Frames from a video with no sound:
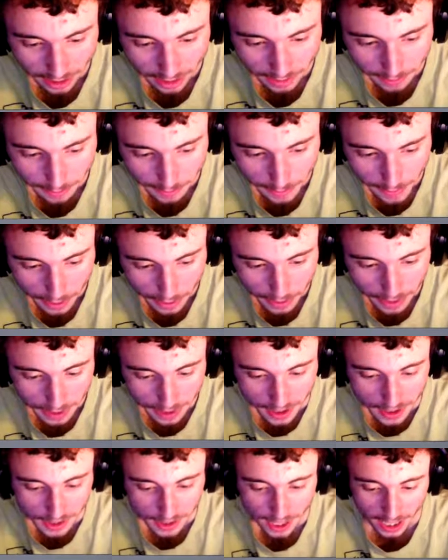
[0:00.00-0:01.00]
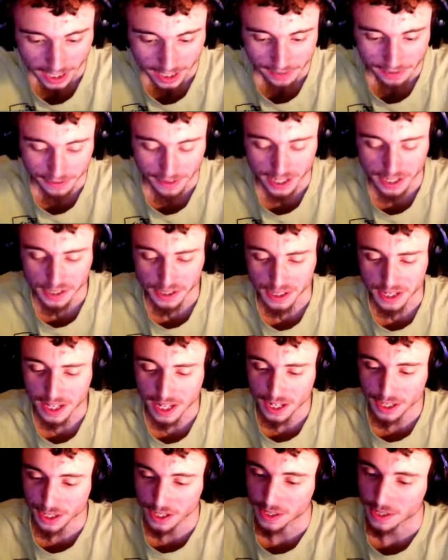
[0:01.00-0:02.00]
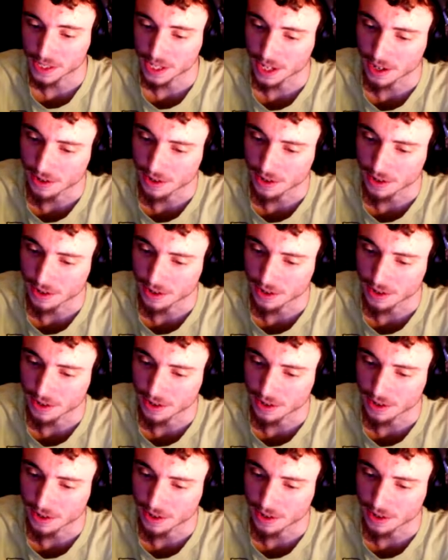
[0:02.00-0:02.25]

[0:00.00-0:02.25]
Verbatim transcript: Was this sacrifice necessary?